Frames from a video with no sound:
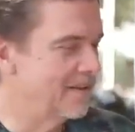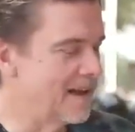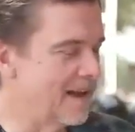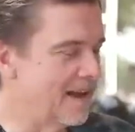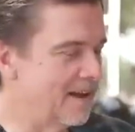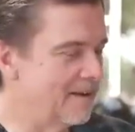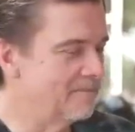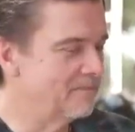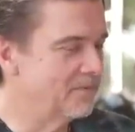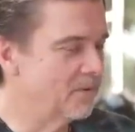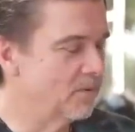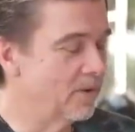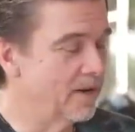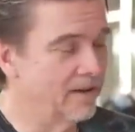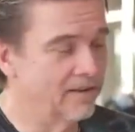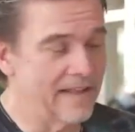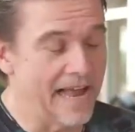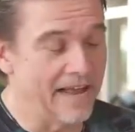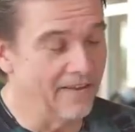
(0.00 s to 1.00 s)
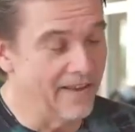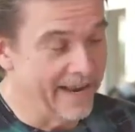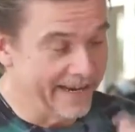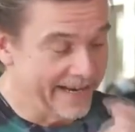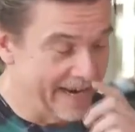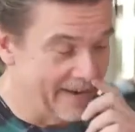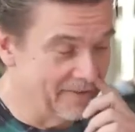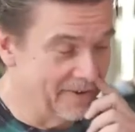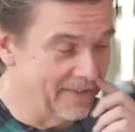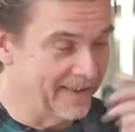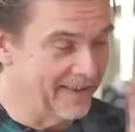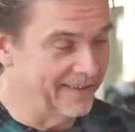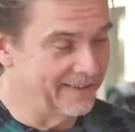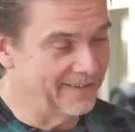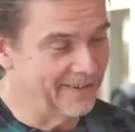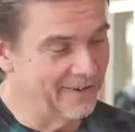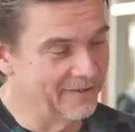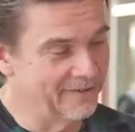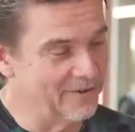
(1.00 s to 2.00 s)
Um, well, I like everything
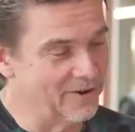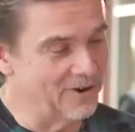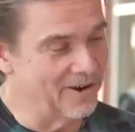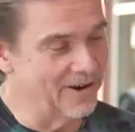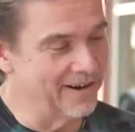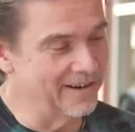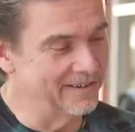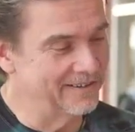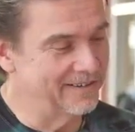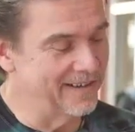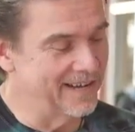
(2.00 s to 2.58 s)
so far.